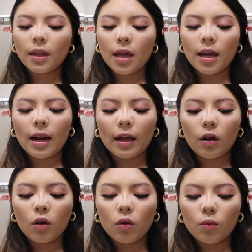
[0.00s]
And I
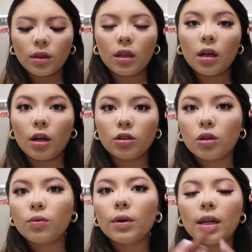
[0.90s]
go with the
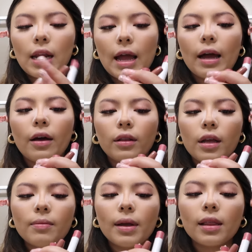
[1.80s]
100 one and I
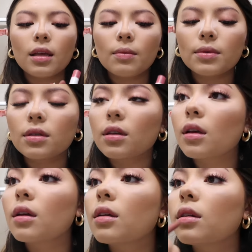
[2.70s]
outline my lips.
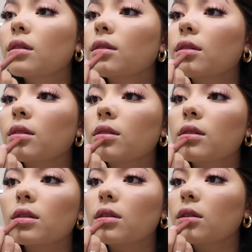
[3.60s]

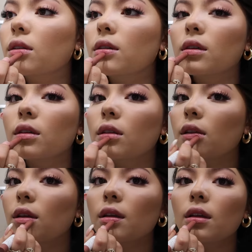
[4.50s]
So you just go like that.